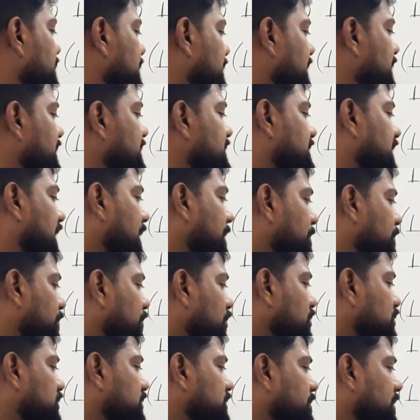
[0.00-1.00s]
is
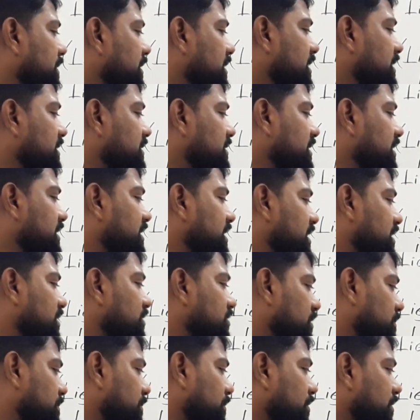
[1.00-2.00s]
approximately 10 to
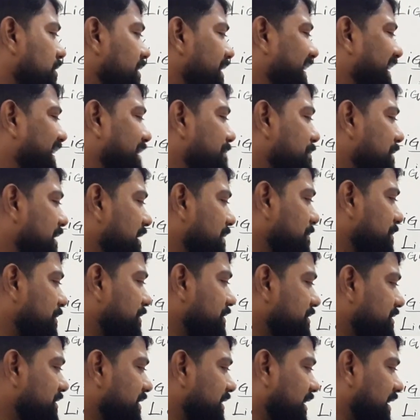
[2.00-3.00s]
the power 8 meter
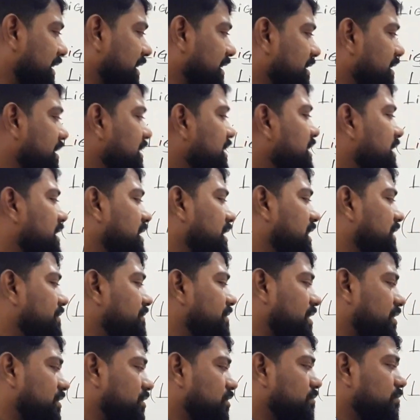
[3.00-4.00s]
per second in
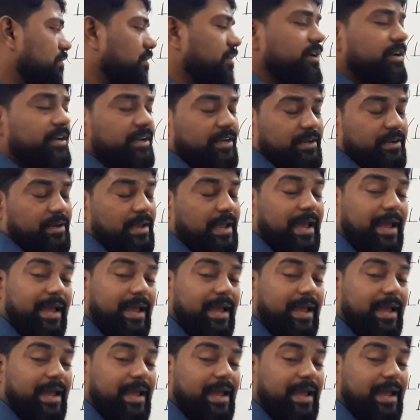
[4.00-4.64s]
vacuum or in air.